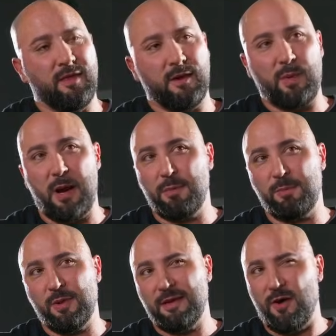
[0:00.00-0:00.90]
they're
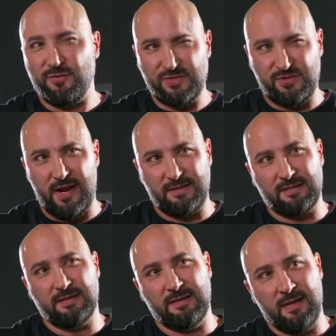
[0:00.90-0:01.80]
probably
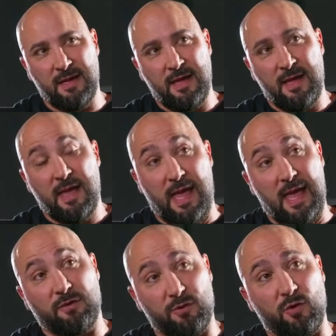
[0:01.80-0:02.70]
overstretched
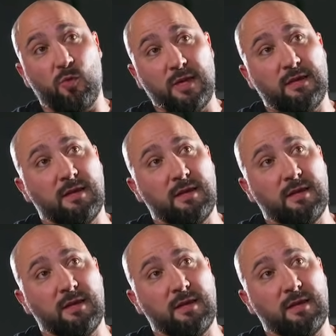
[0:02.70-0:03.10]
and a little weak.